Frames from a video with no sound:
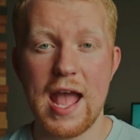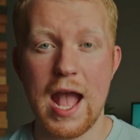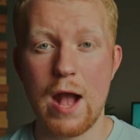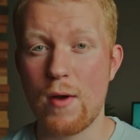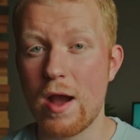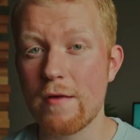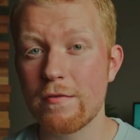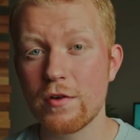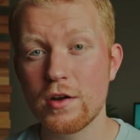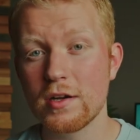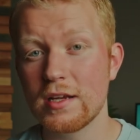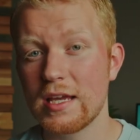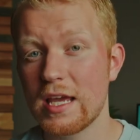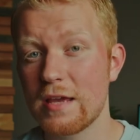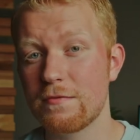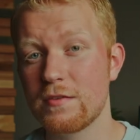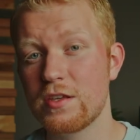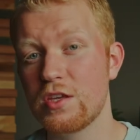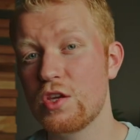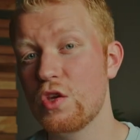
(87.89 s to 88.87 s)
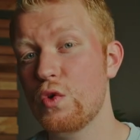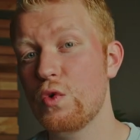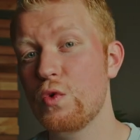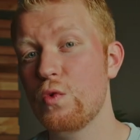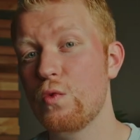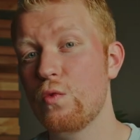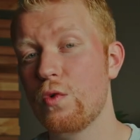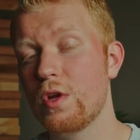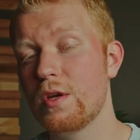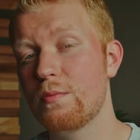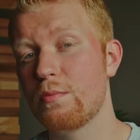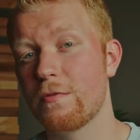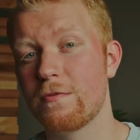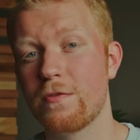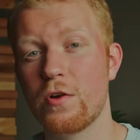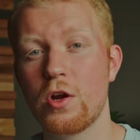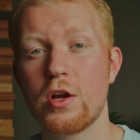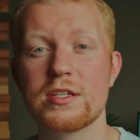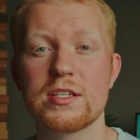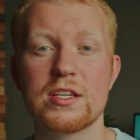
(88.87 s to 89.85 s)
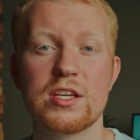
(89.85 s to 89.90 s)
However, if you would
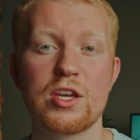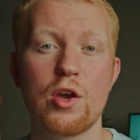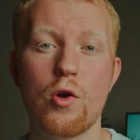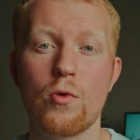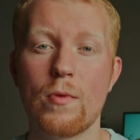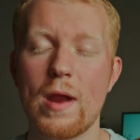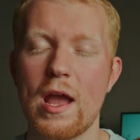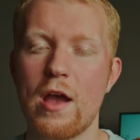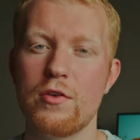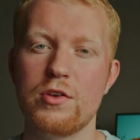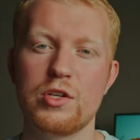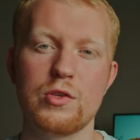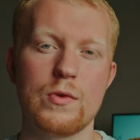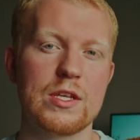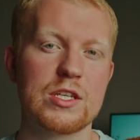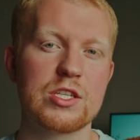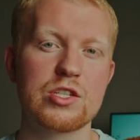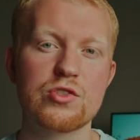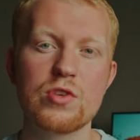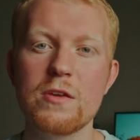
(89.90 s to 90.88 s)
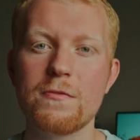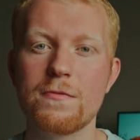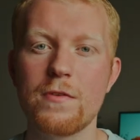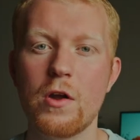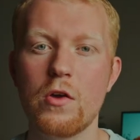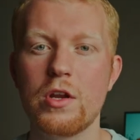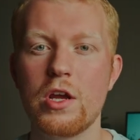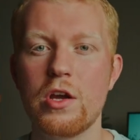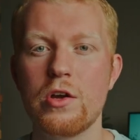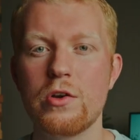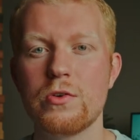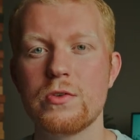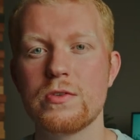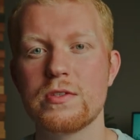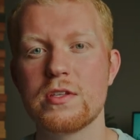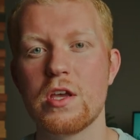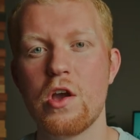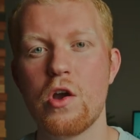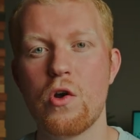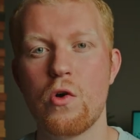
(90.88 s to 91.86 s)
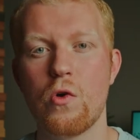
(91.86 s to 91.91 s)
prefer to go around doing street
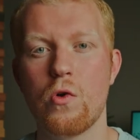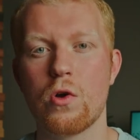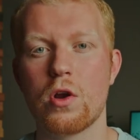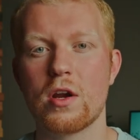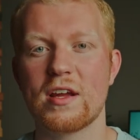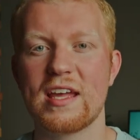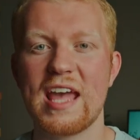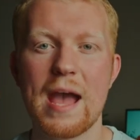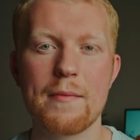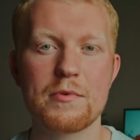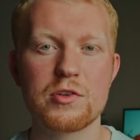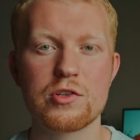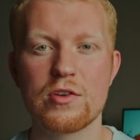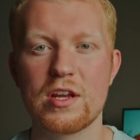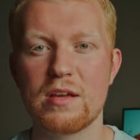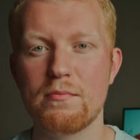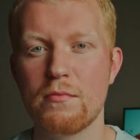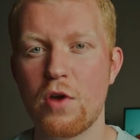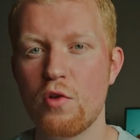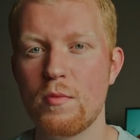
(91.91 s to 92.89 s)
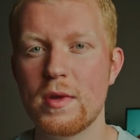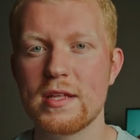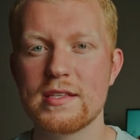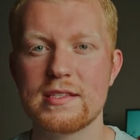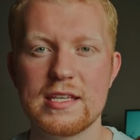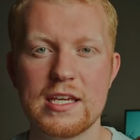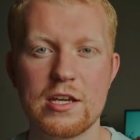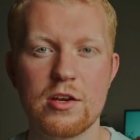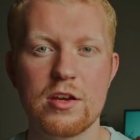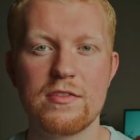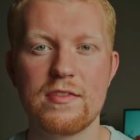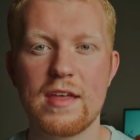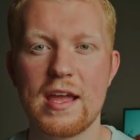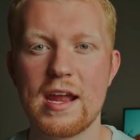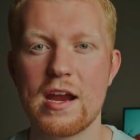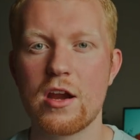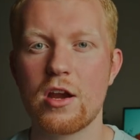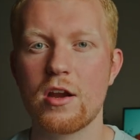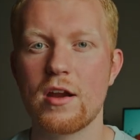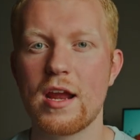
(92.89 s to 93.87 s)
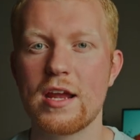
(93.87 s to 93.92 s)
photos or capturing moments here and
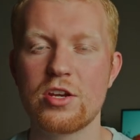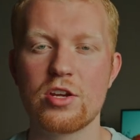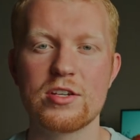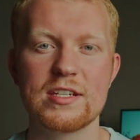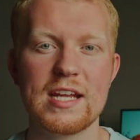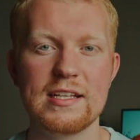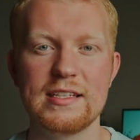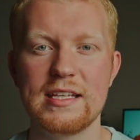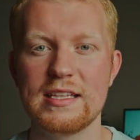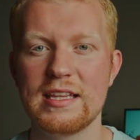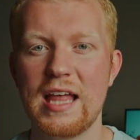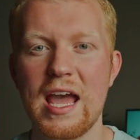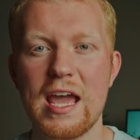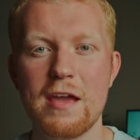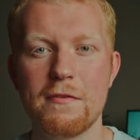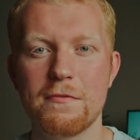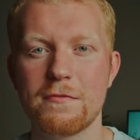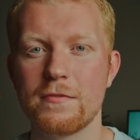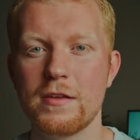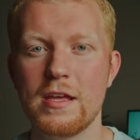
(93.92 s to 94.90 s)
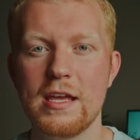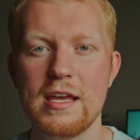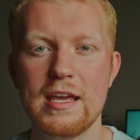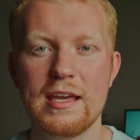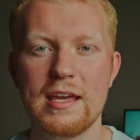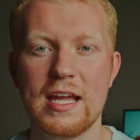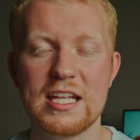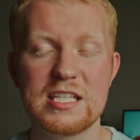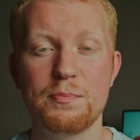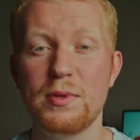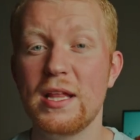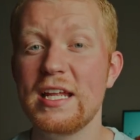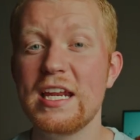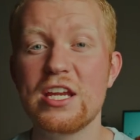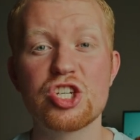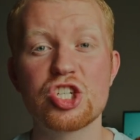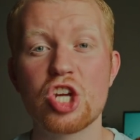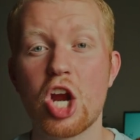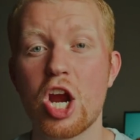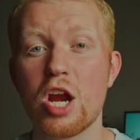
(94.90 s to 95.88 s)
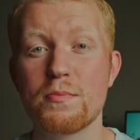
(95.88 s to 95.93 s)
there in your daily life, it's plenty
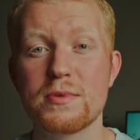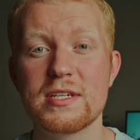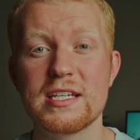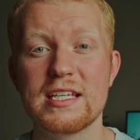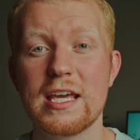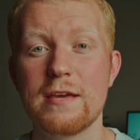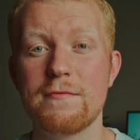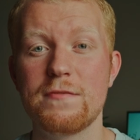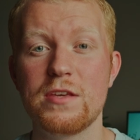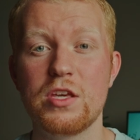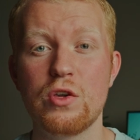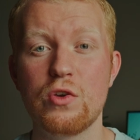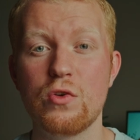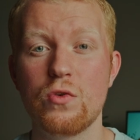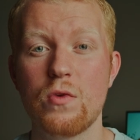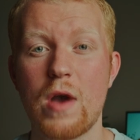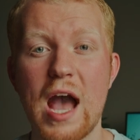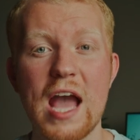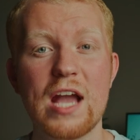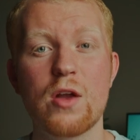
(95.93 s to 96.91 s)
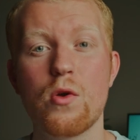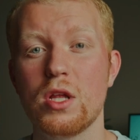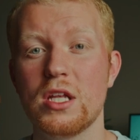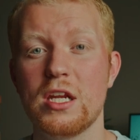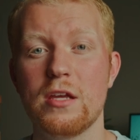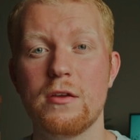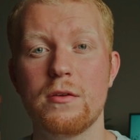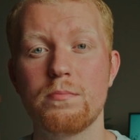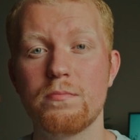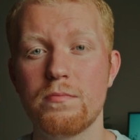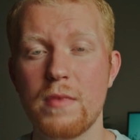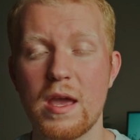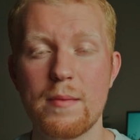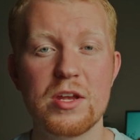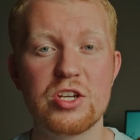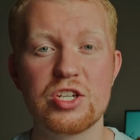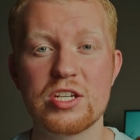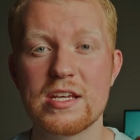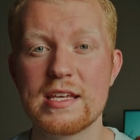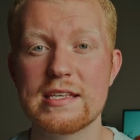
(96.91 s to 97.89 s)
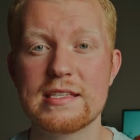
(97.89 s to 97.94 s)
sharp to give you high quality
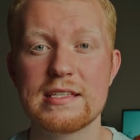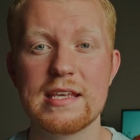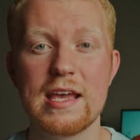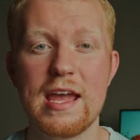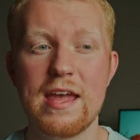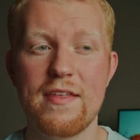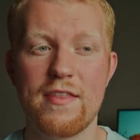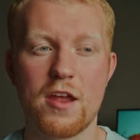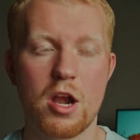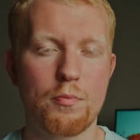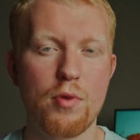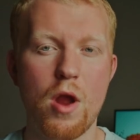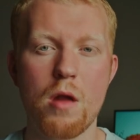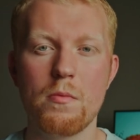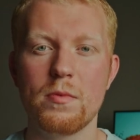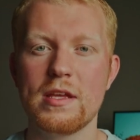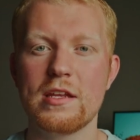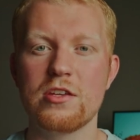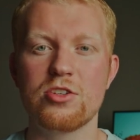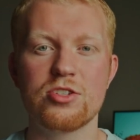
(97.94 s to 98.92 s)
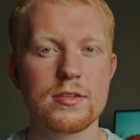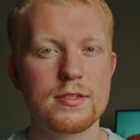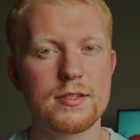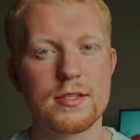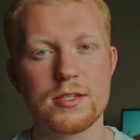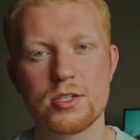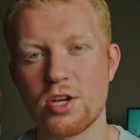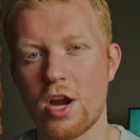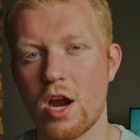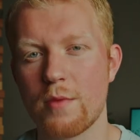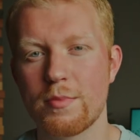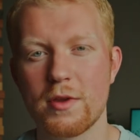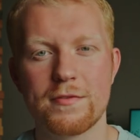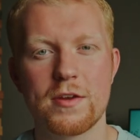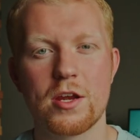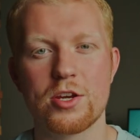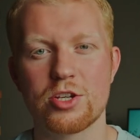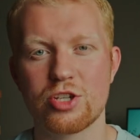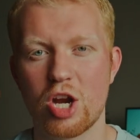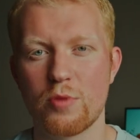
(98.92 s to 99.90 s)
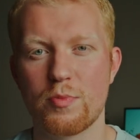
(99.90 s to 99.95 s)
images that are probably just as sharp, if
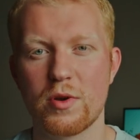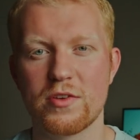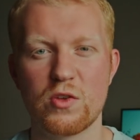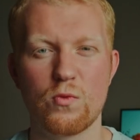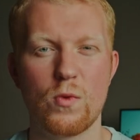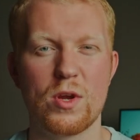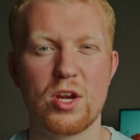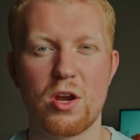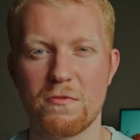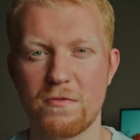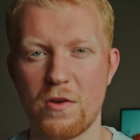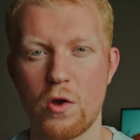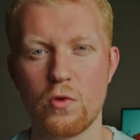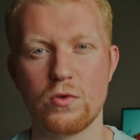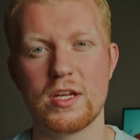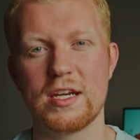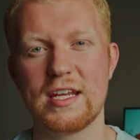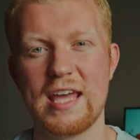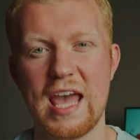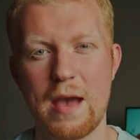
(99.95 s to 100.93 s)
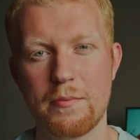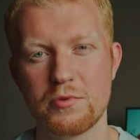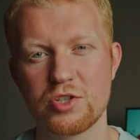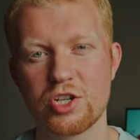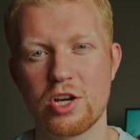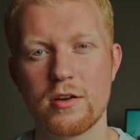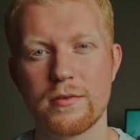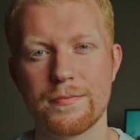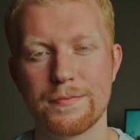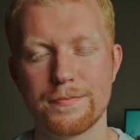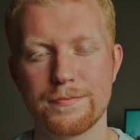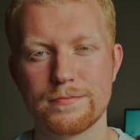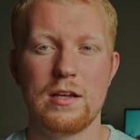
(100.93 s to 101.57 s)
not sharper, than what your phone could capture.